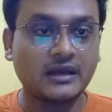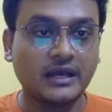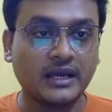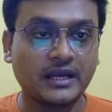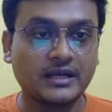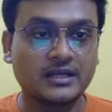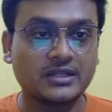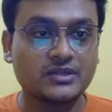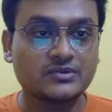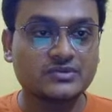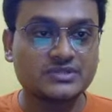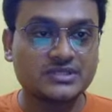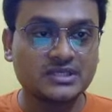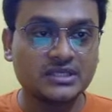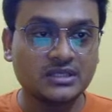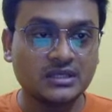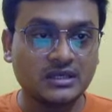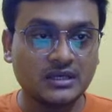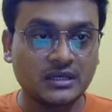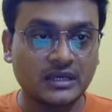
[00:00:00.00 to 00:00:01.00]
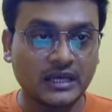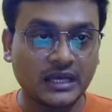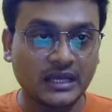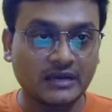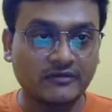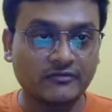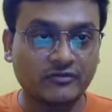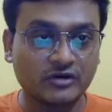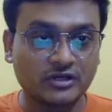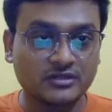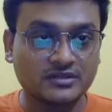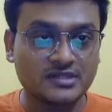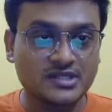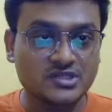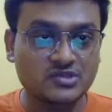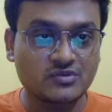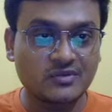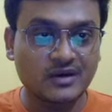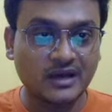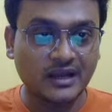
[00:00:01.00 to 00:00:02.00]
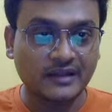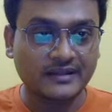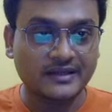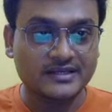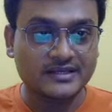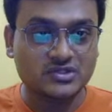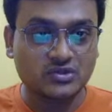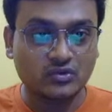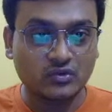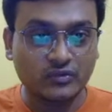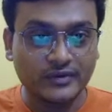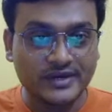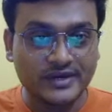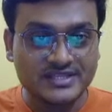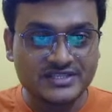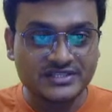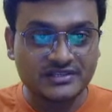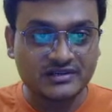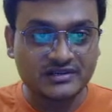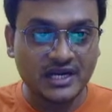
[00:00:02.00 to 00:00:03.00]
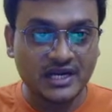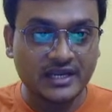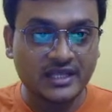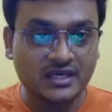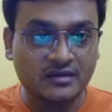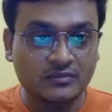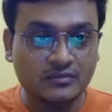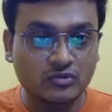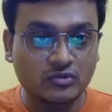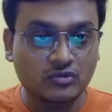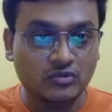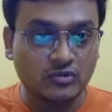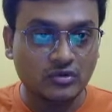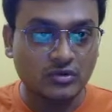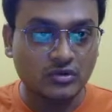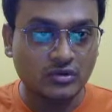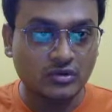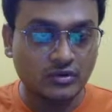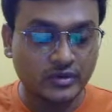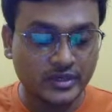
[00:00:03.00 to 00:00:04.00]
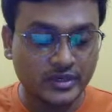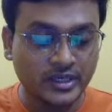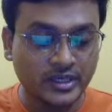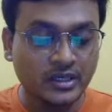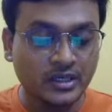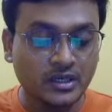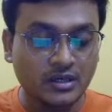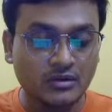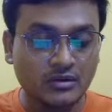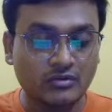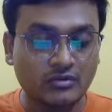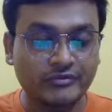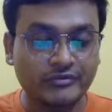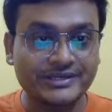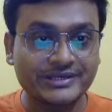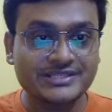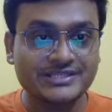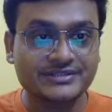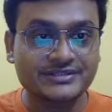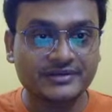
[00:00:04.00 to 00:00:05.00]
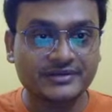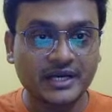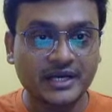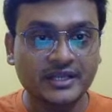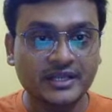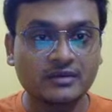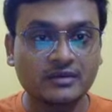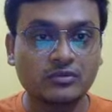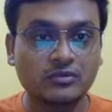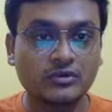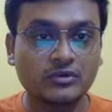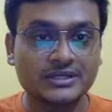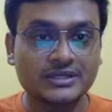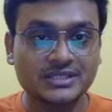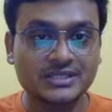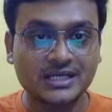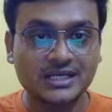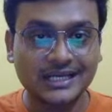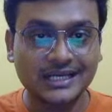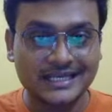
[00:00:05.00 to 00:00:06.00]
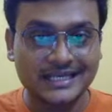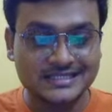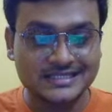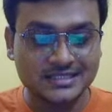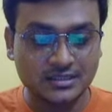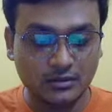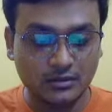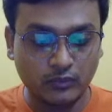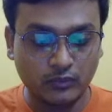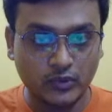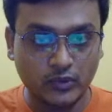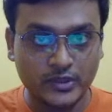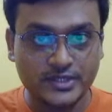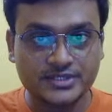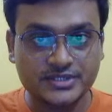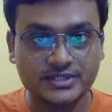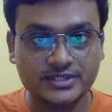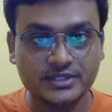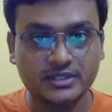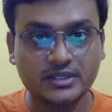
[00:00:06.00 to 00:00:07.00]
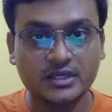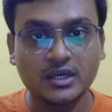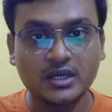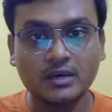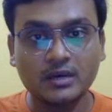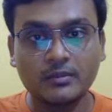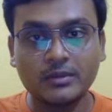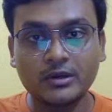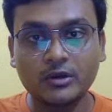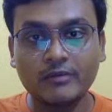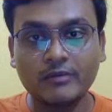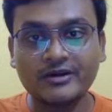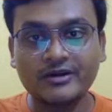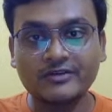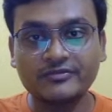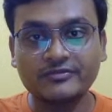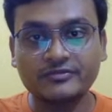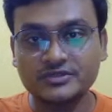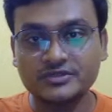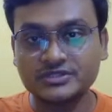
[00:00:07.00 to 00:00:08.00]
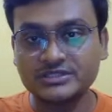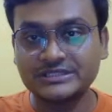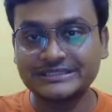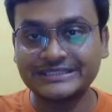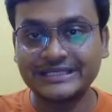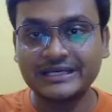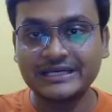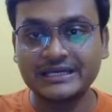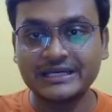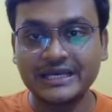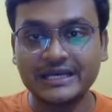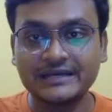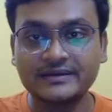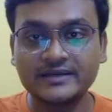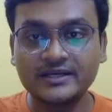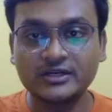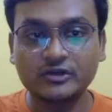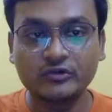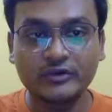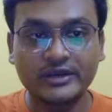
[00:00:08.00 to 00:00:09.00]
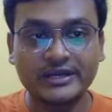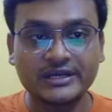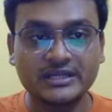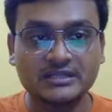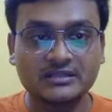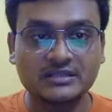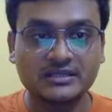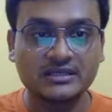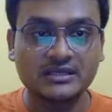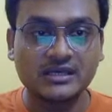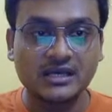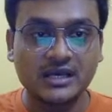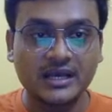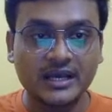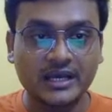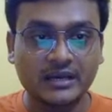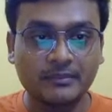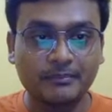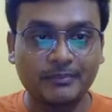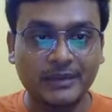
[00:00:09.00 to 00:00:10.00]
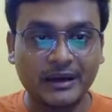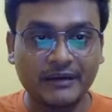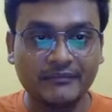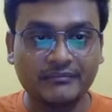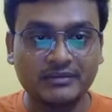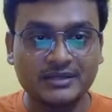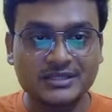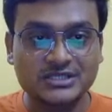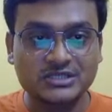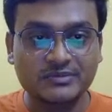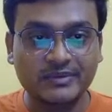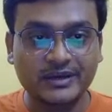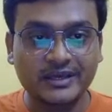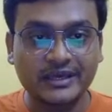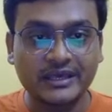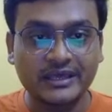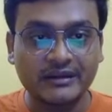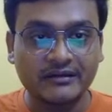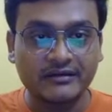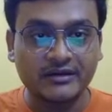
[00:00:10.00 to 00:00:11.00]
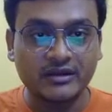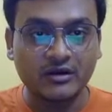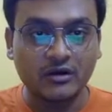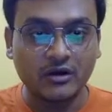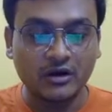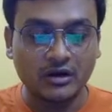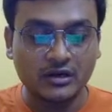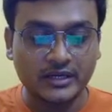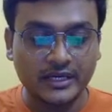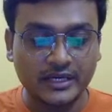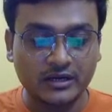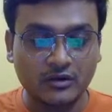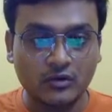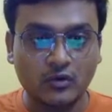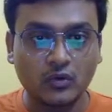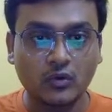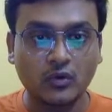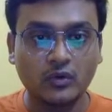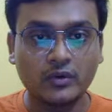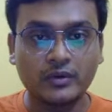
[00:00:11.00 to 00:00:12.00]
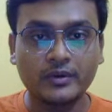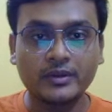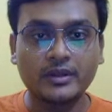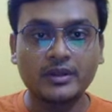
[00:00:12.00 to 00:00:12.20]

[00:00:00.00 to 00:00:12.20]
And you see, and for this work, that is Waste Running Brook, okay, Waste Running Brook is a collection of poetry by Robert Frost written in 1923 and published by Henry Holt and Co